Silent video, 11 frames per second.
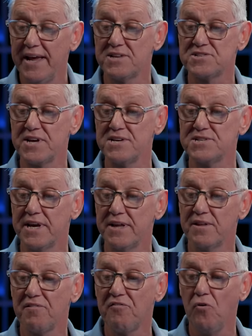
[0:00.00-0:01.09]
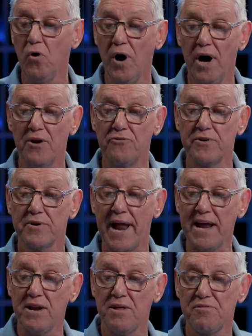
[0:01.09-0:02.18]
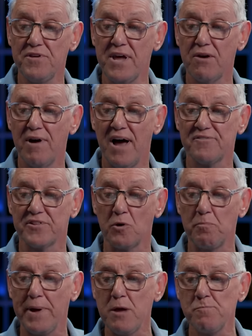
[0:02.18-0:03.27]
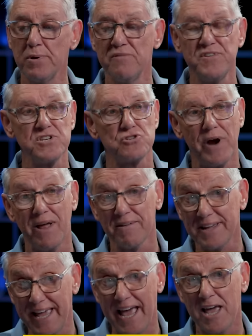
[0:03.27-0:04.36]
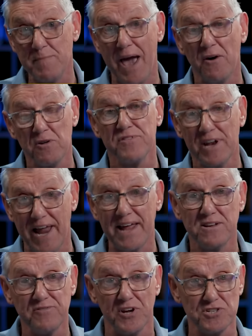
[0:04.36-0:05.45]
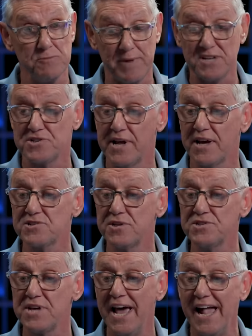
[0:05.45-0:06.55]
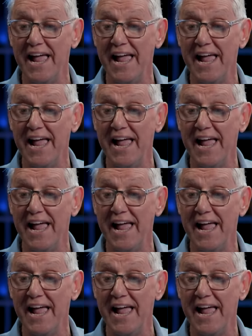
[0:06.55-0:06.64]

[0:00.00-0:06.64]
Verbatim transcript: it says, In the 480th year after the people of Israel came out of the land of Egypt, that's the Exodus,